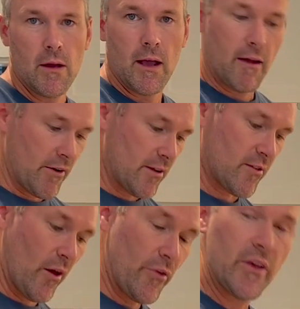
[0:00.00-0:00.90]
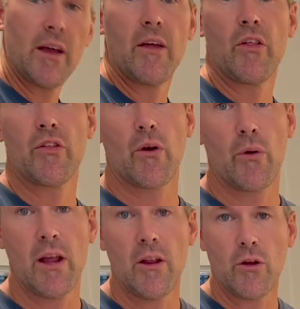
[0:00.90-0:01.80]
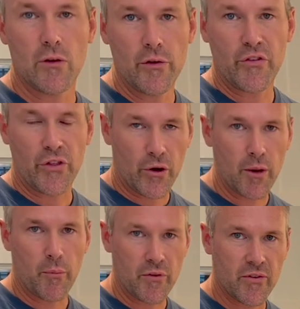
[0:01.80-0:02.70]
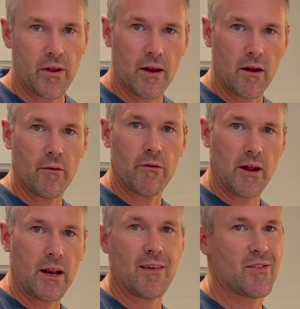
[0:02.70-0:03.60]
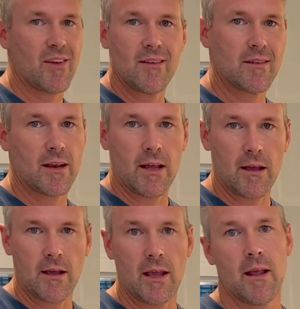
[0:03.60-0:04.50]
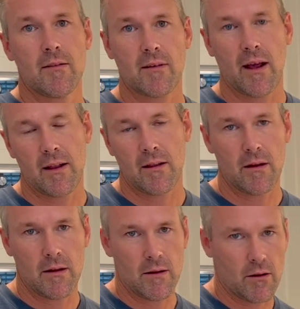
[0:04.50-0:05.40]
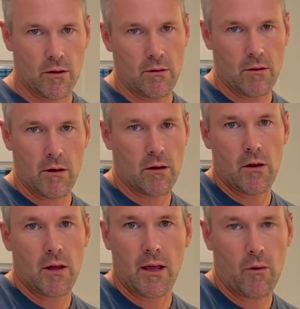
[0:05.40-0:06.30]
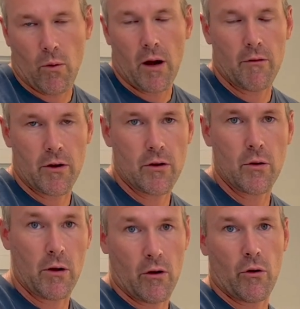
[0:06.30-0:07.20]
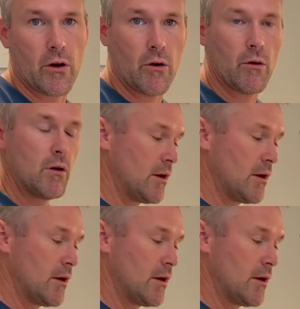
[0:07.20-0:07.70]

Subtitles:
if I salt it and throw it in, you lose 30% of any seasoning inside the cooking, whatever you're doing, grill,